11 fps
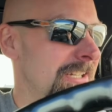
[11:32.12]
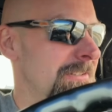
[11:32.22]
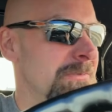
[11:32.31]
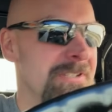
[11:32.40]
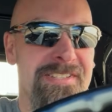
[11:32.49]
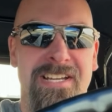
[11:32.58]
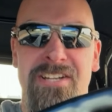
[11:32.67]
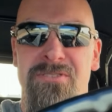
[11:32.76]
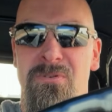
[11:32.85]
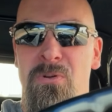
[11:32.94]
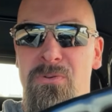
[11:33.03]
We're just kind
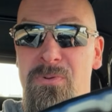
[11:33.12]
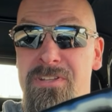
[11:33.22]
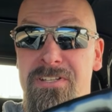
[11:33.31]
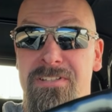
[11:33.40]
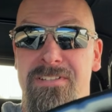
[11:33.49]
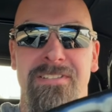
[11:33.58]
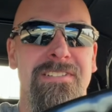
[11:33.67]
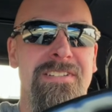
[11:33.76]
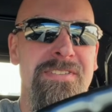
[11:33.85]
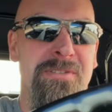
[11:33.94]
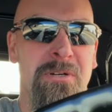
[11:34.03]
of rolling with it.
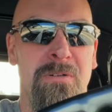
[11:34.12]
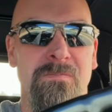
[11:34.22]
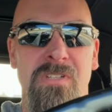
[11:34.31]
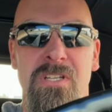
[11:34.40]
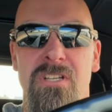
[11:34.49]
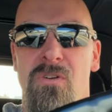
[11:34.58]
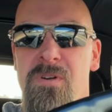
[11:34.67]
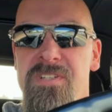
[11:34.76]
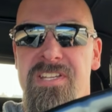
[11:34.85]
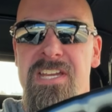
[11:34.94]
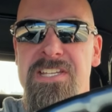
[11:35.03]
So
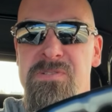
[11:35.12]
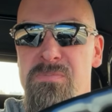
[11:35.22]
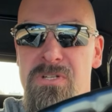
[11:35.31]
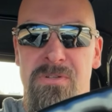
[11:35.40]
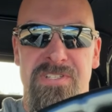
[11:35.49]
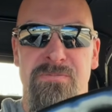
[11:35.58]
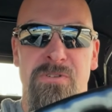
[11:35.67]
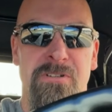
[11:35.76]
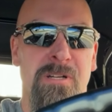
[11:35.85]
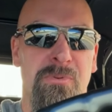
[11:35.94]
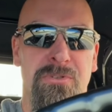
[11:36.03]
worst case, we blow this
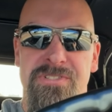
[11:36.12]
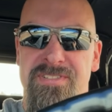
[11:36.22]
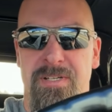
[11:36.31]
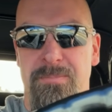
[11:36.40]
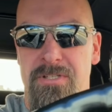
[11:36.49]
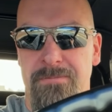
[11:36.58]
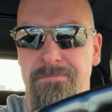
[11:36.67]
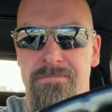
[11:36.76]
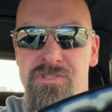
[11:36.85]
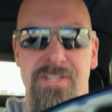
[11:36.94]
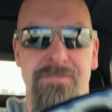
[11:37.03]
motor up, we'll just dump a
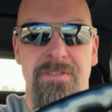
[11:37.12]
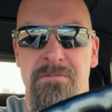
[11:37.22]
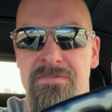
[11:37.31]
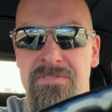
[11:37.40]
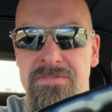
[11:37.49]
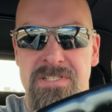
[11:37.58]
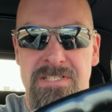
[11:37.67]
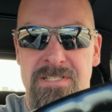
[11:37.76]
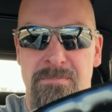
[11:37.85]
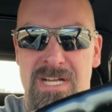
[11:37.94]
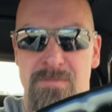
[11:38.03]
Chevy 350
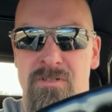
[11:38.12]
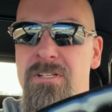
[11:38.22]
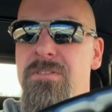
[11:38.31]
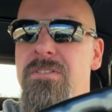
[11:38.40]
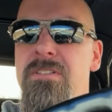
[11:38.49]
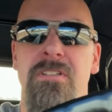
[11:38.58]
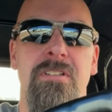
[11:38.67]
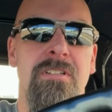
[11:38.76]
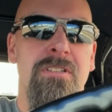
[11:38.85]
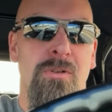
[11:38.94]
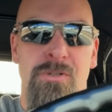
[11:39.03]
and bomb around,
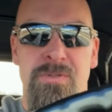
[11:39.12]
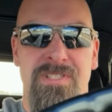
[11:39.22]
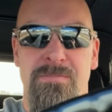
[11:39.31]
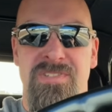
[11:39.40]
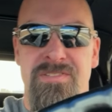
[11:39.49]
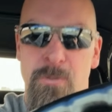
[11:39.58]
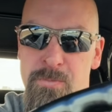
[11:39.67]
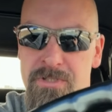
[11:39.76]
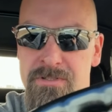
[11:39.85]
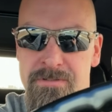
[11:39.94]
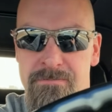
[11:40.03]
or do something
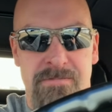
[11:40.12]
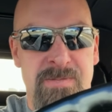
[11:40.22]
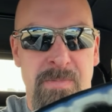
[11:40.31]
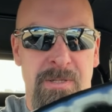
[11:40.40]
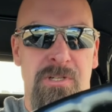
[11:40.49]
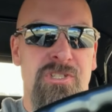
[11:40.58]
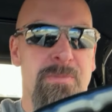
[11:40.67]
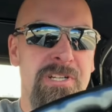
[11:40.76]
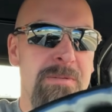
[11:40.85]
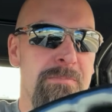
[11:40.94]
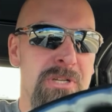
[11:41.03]
stupid, spend a bunch of
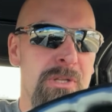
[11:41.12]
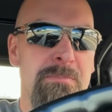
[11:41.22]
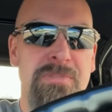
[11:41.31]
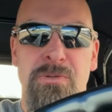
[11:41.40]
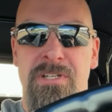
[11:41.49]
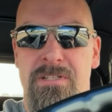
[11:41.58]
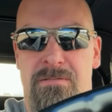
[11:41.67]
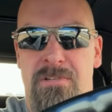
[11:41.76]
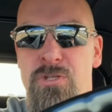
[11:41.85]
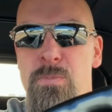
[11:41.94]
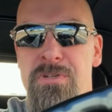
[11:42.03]
money, build a
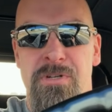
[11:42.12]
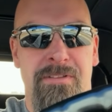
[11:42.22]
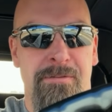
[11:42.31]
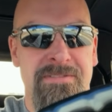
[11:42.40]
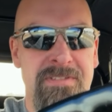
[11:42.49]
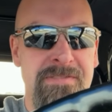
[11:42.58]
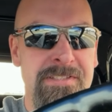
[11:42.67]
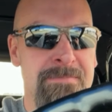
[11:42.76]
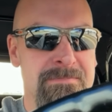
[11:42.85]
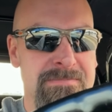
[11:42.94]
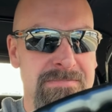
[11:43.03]
new Buick 350.
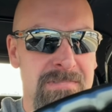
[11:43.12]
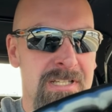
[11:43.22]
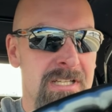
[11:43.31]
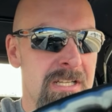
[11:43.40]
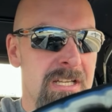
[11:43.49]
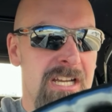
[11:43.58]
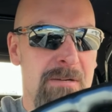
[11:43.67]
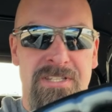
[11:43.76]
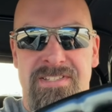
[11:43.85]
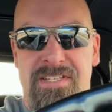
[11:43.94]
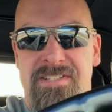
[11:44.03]

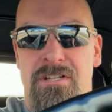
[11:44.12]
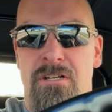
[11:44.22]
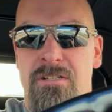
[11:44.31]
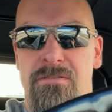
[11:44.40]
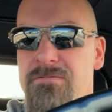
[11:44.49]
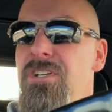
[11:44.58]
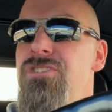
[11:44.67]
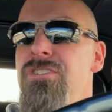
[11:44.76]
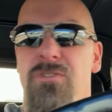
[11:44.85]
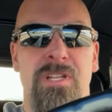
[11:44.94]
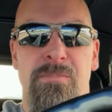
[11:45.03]
But this is an all
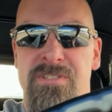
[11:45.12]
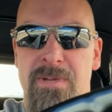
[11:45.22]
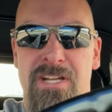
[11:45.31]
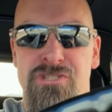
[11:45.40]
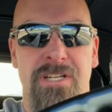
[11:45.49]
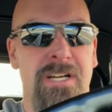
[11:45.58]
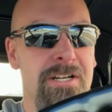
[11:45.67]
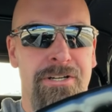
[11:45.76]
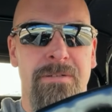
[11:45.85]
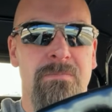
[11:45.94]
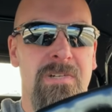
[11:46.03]
original numbers matching
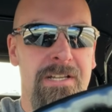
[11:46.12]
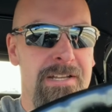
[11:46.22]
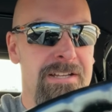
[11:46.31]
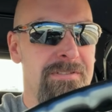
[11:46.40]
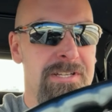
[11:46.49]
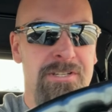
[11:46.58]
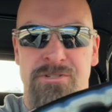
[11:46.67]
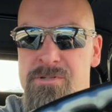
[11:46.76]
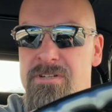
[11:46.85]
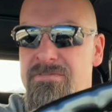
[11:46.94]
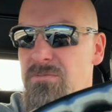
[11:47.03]
car. I have the
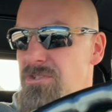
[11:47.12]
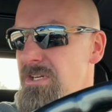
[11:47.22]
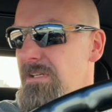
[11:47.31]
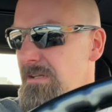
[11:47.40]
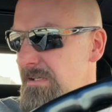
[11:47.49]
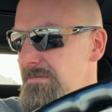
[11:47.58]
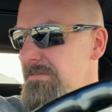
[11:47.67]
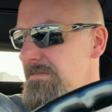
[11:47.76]
history of it, which I love.